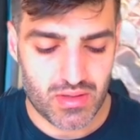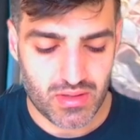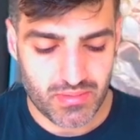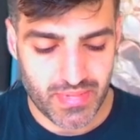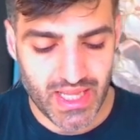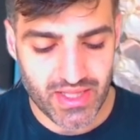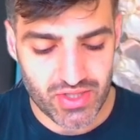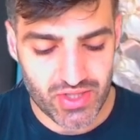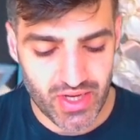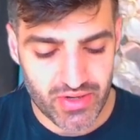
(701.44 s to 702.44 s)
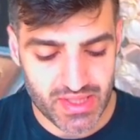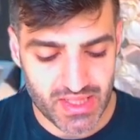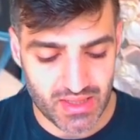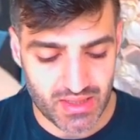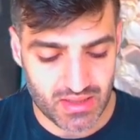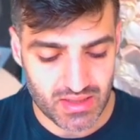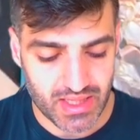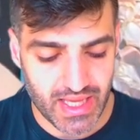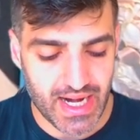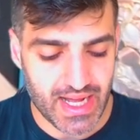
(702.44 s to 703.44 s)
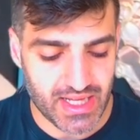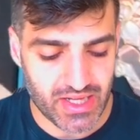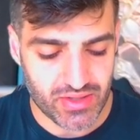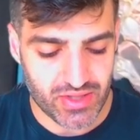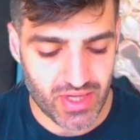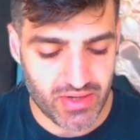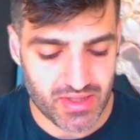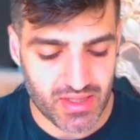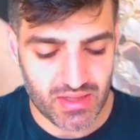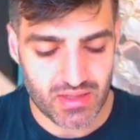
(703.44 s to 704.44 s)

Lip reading: Banish Sheraton. Get out of here, Sheraton.